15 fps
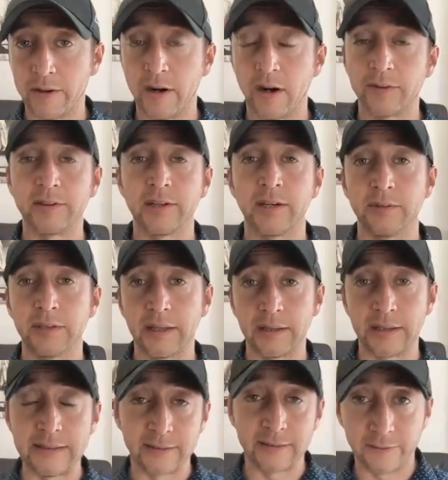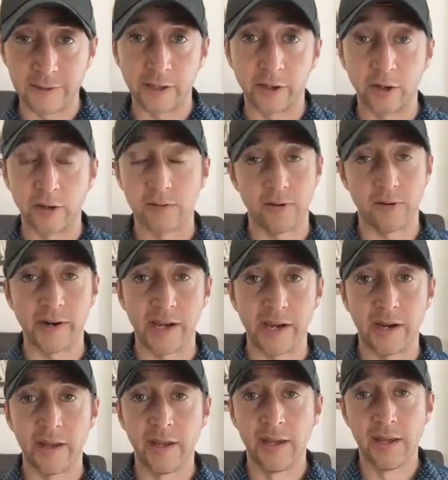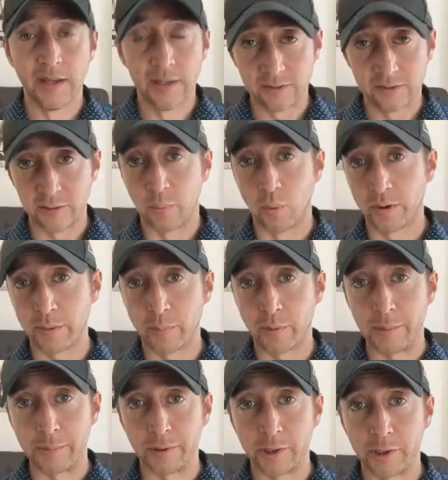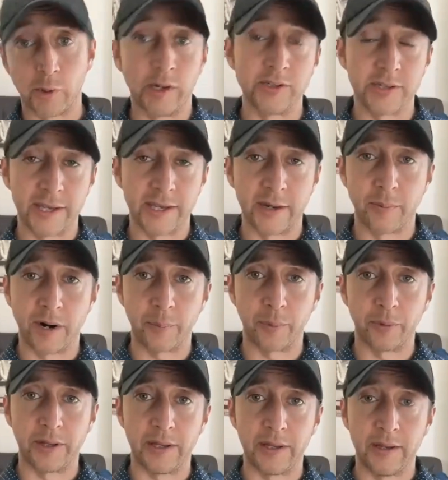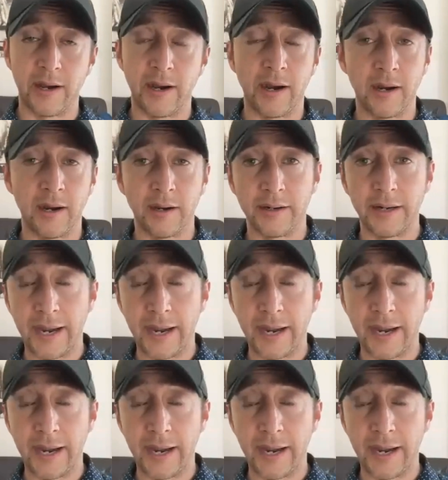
And oftentimes that leads to failure if they're not supported properly or educated properly on